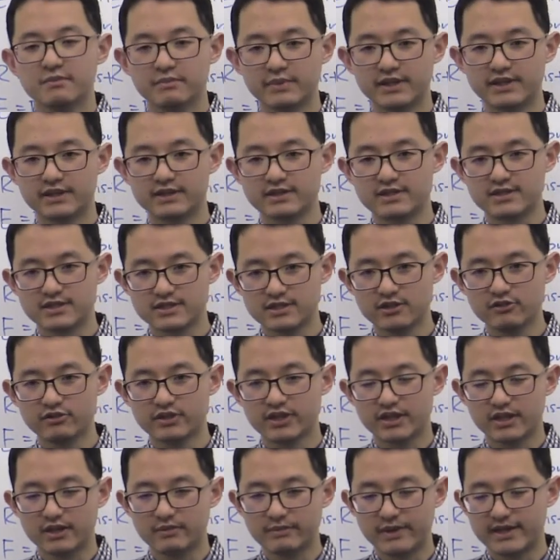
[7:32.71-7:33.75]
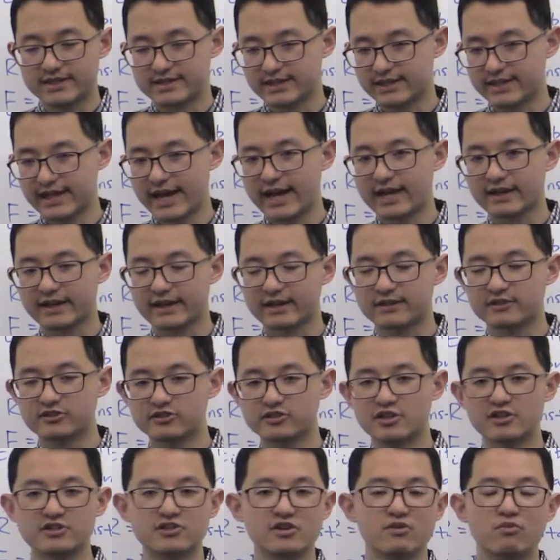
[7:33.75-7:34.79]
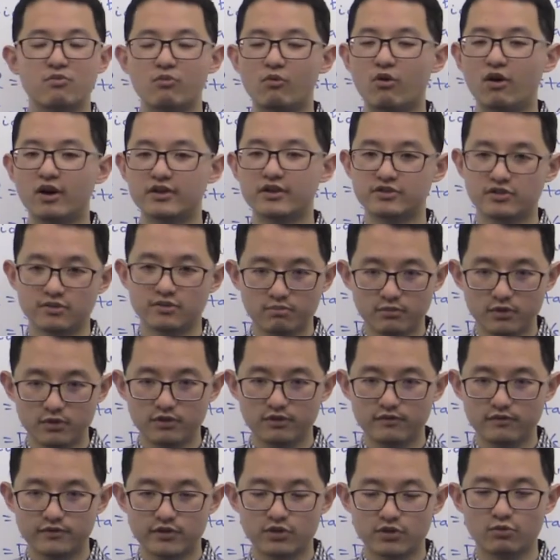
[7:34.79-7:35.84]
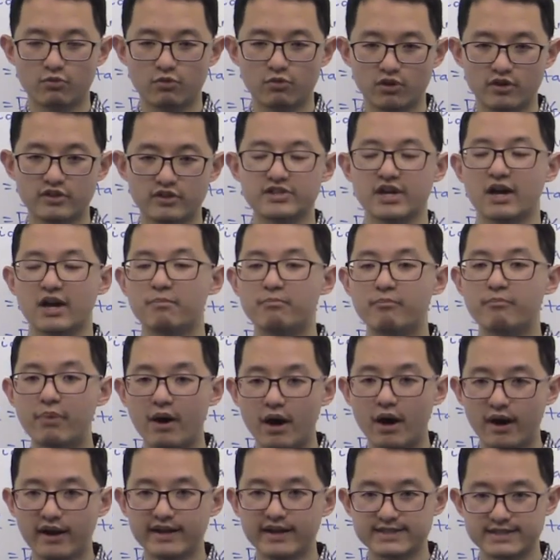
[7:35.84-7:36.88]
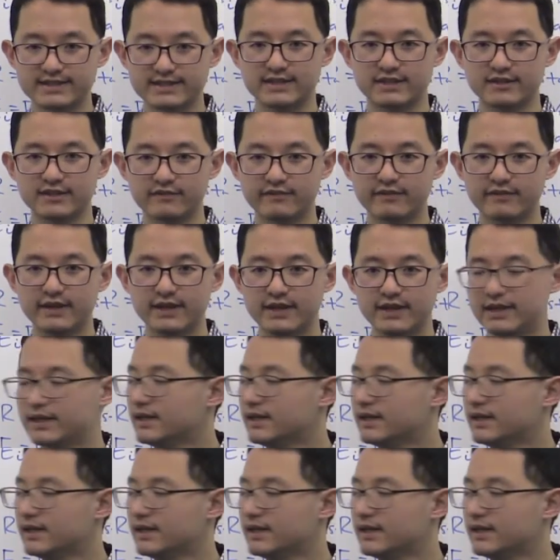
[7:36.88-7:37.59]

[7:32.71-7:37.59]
because sodium as a cation doesn't want to move towards a positive.